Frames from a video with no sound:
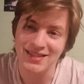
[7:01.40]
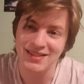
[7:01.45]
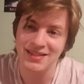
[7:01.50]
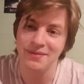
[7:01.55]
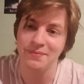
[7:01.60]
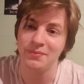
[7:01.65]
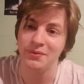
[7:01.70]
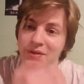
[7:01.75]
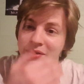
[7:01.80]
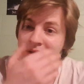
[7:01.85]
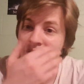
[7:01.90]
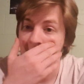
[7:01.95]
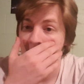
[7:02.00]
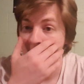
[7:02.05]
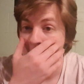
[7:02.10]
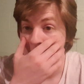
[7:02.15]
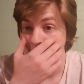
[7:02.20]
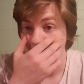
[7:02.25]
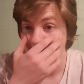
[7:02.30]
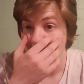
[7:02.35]
and simple.
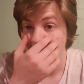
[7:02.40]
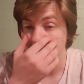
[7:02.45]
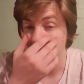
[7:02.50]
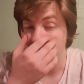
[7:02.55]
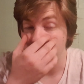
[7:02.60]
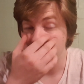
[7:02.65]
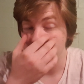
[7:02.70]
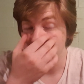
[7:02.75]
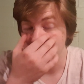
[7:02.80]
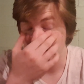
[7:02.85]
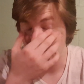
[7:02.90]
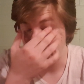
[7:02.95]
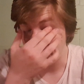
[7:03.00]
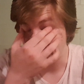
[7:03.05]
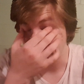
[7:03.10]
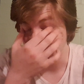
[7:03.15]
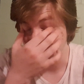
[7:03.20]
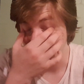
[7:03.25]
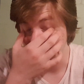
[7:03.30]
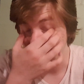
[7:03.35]
Like, I
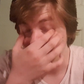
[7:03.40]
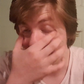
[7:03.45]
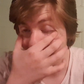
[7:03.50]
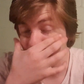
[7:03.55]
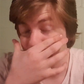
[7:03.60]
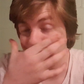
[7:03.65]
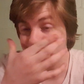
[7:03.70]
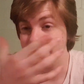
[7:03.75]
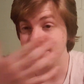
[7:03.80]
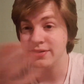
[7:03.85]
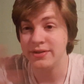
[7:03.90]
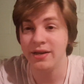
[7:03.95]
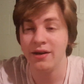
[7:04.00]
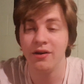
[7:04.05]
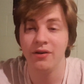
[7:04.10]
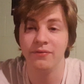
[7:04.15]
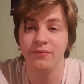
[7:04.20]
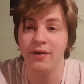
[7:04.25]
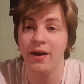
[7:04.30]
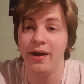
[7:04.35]
can try to get a Thursday
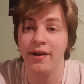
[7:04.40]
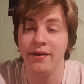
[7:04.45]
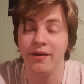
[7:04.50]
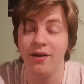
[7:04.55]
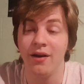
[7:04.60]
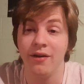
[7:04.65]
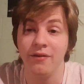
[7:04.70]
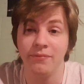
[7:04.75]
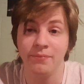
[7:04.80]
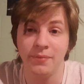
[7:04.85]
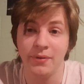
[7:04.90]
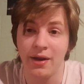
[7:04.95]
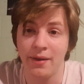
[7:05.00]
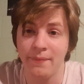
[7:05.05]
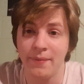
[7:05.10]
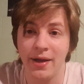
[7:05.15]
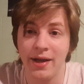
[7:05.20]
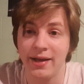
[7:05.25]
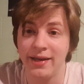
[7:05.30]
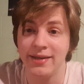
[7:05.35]
or a Friday off, but I'm
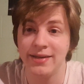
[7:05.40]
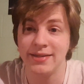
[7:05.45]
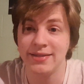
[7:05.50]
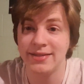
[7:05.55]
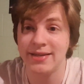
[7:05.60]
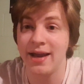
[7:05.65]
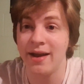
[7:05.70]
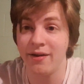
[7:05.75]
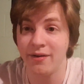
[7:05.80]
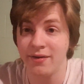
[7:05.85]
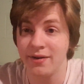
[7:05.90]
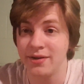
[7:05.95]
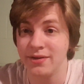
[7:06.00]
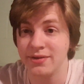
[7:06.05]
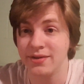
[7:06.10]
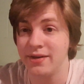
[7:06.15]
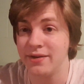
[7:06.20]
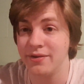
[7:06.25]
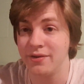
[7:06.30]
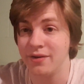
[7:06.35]
not getting a Saturday or
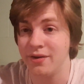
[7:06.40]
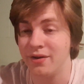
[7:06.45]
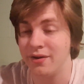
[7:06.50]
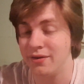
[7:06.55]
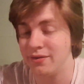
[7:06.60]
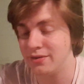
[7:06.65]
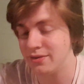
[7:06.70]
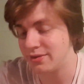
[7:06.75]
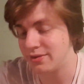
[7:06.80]
Sunday off.